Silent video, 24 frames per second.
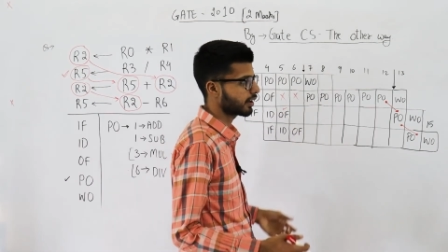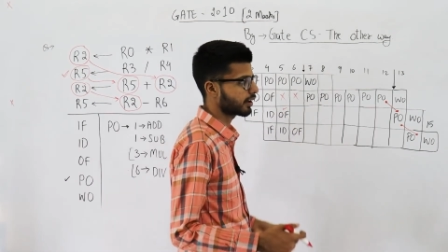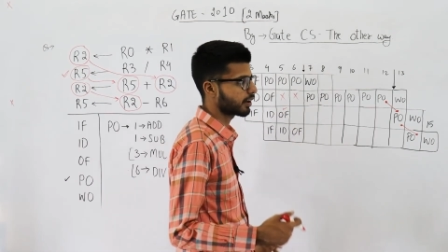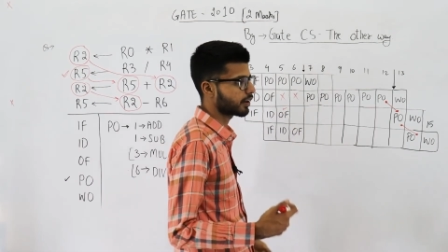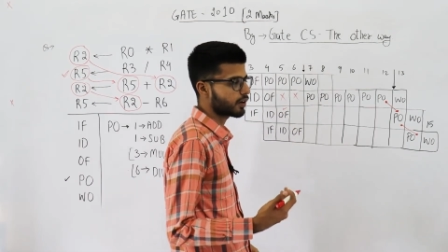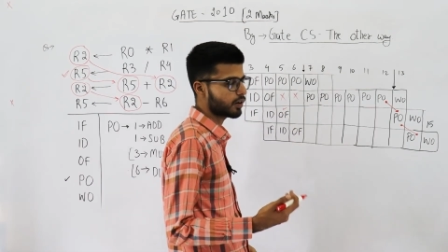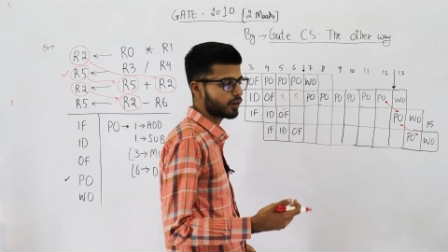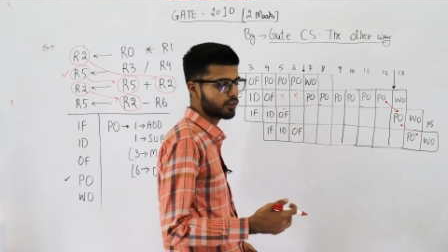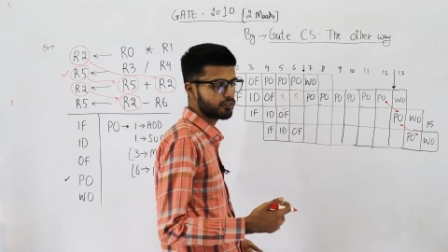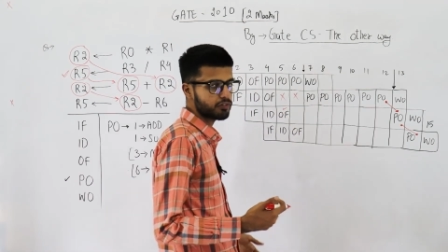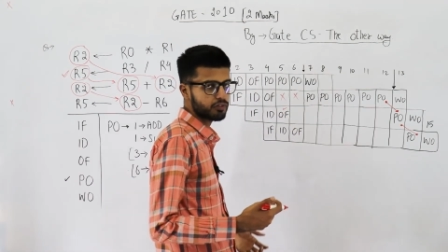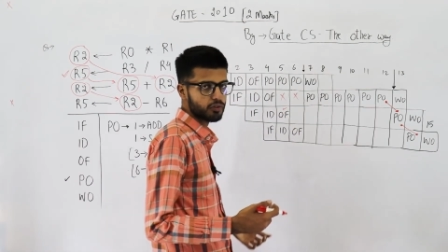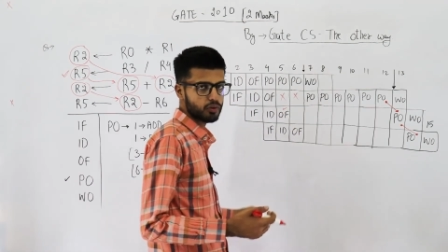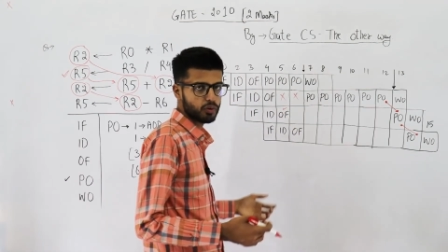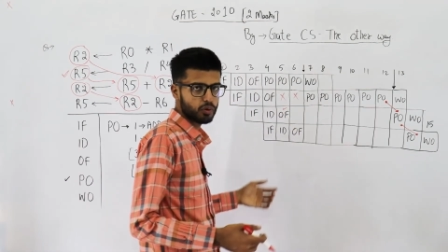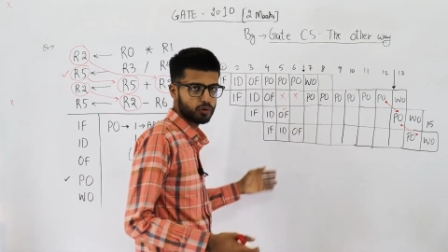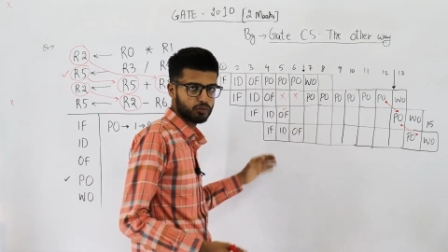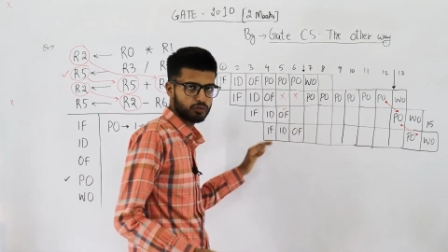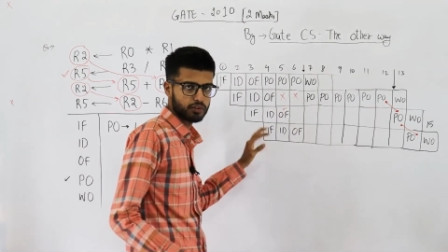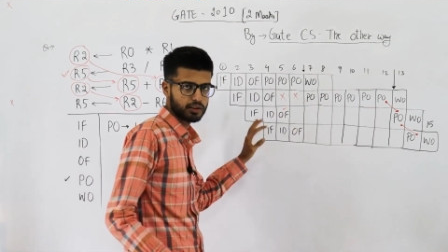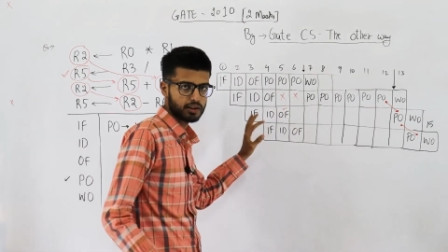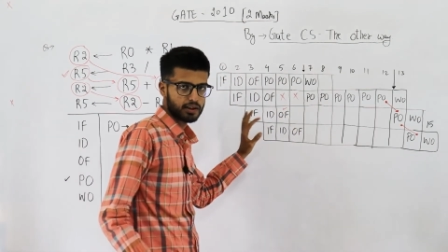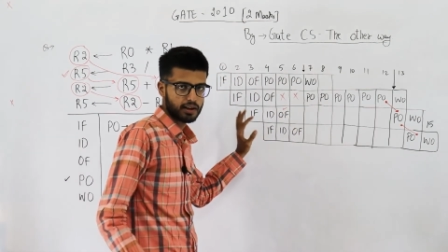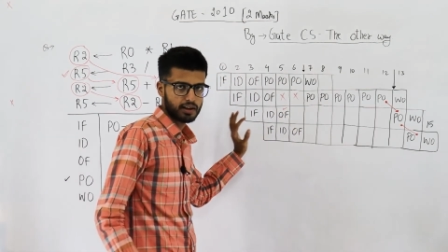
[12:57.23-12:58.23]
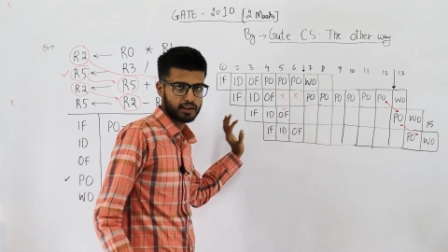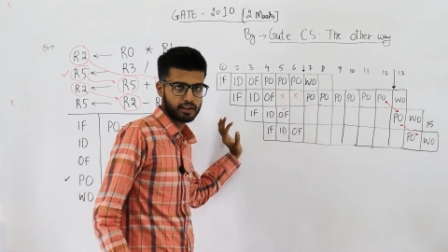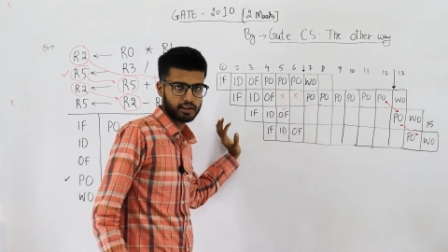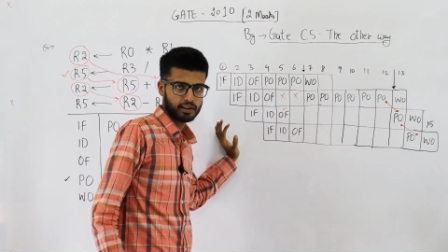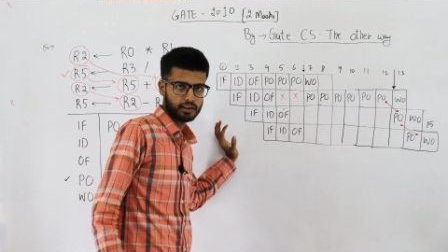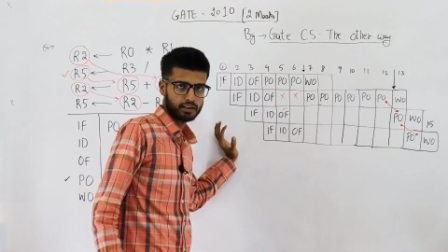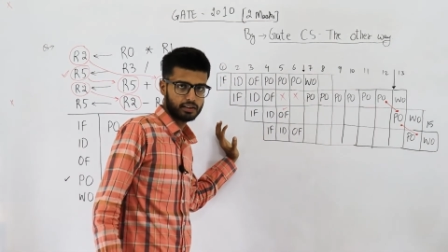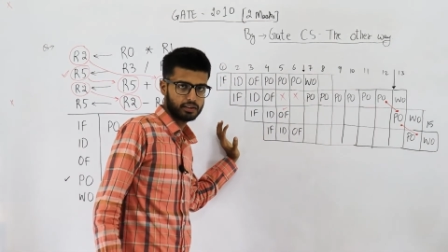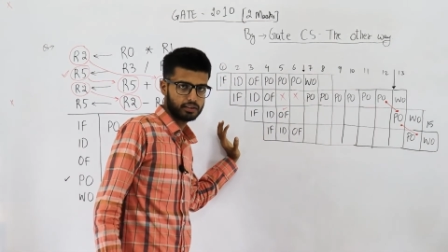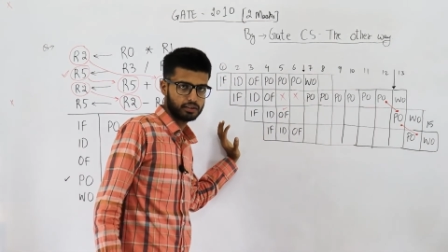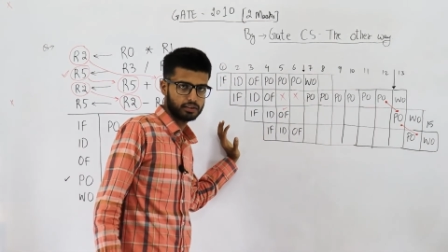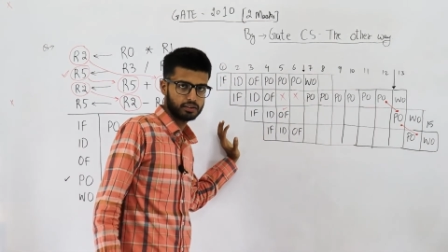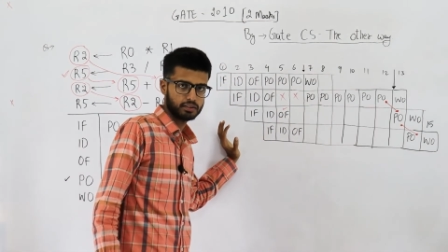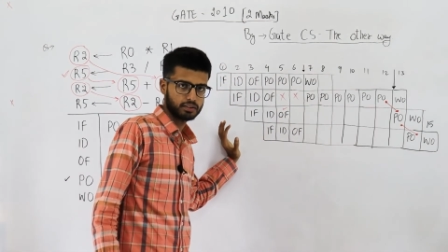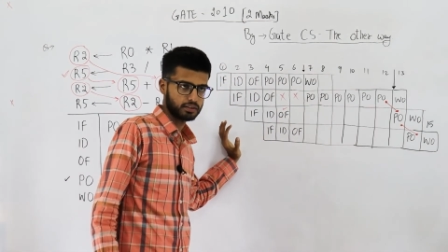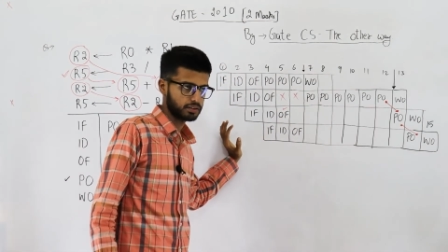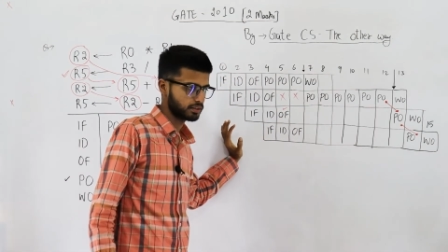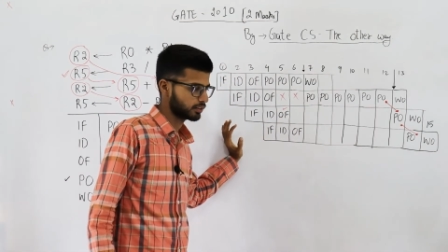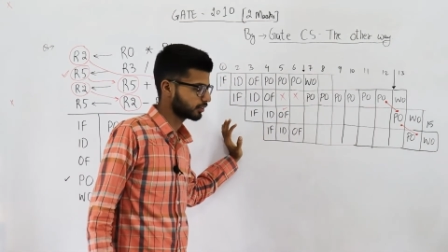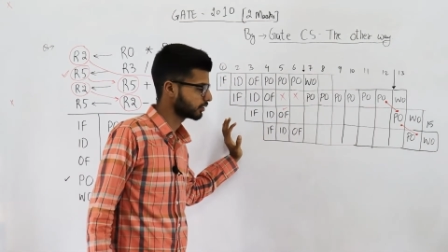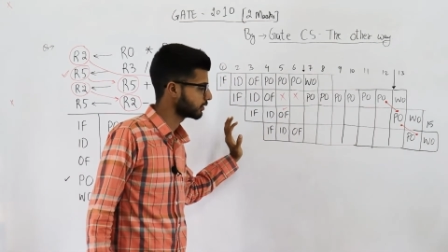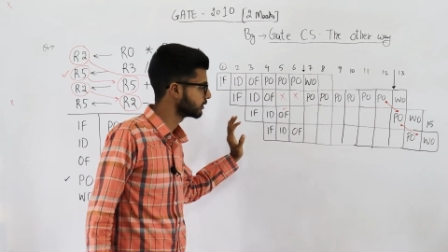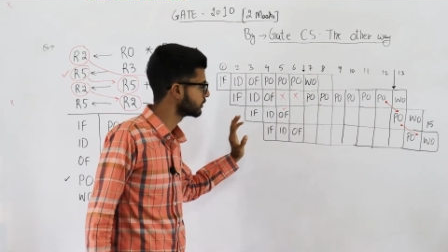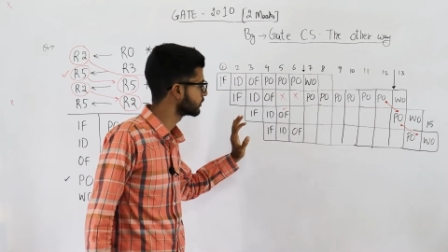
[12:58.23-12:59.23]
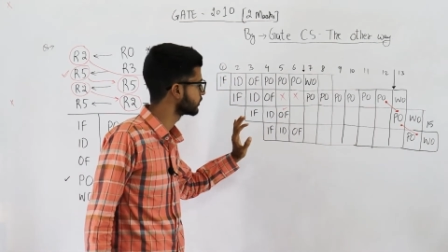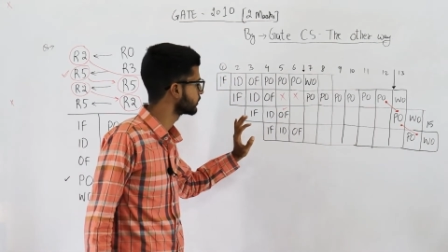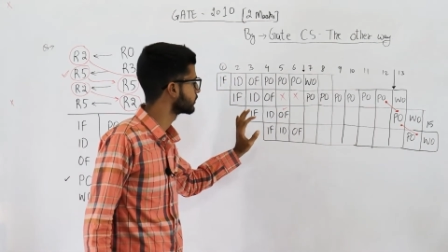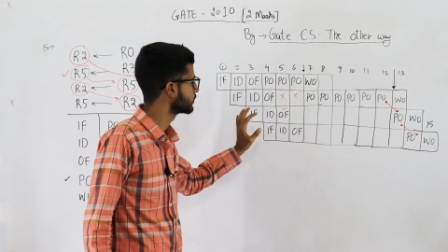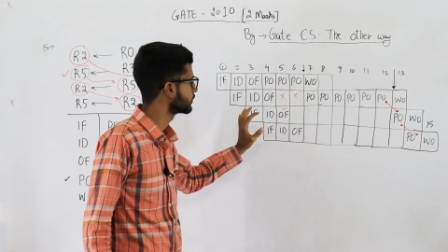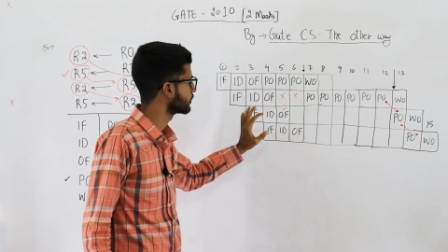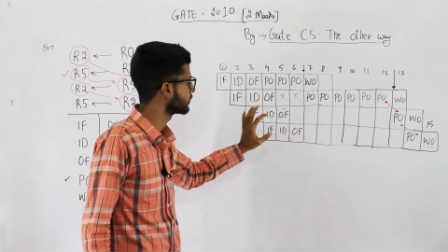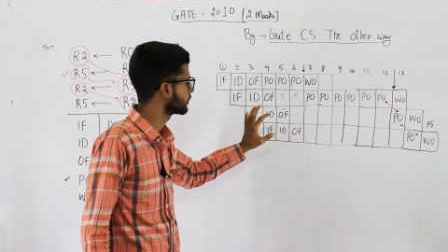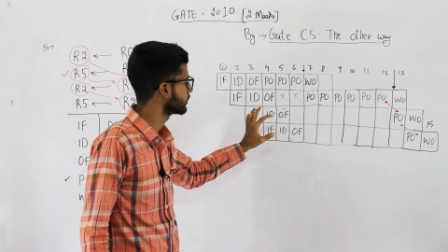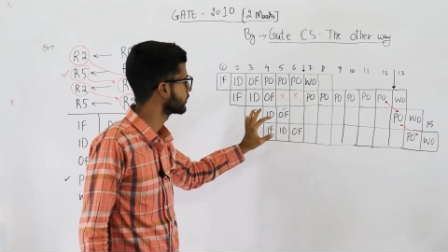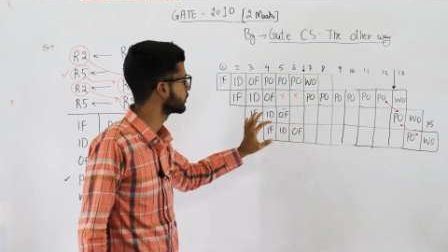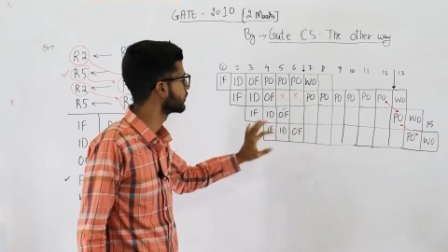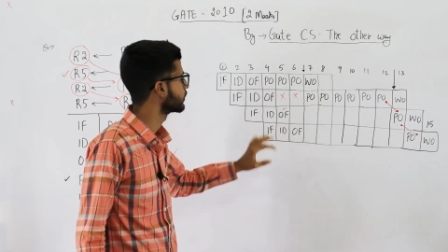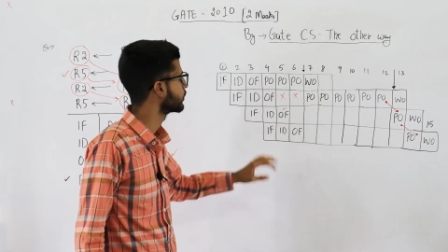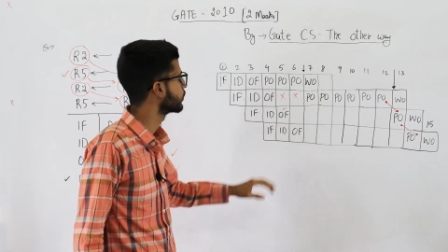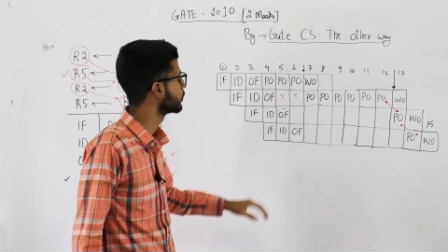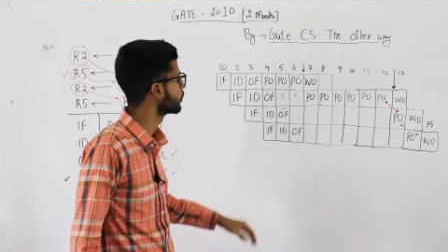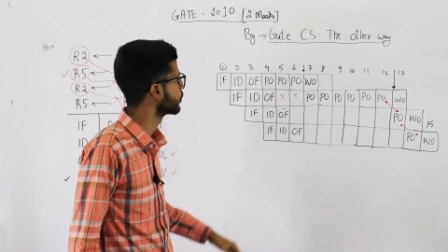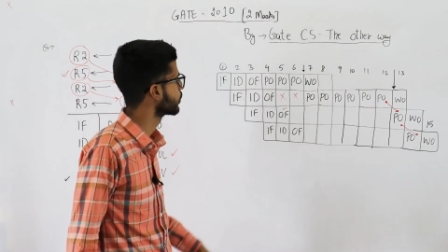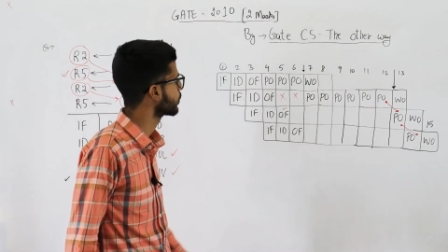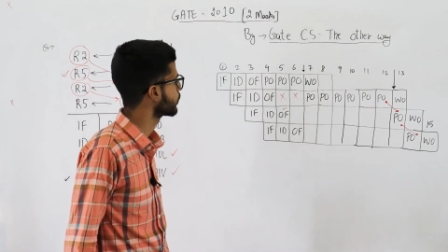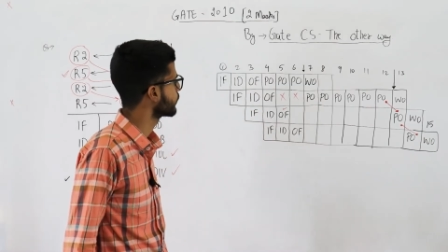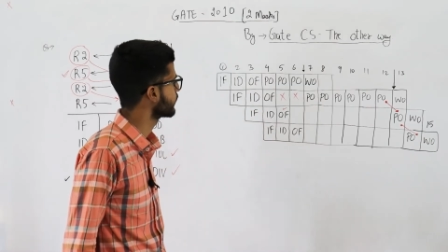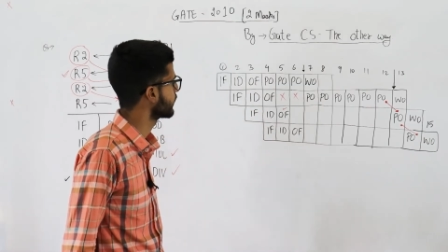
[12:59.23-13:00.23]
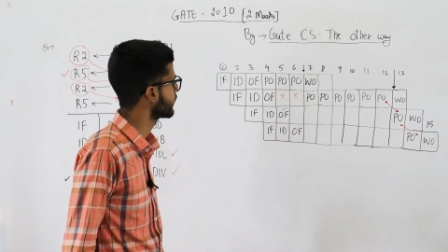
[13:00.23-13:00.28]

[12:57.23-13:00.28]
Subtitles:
care of overwriting the old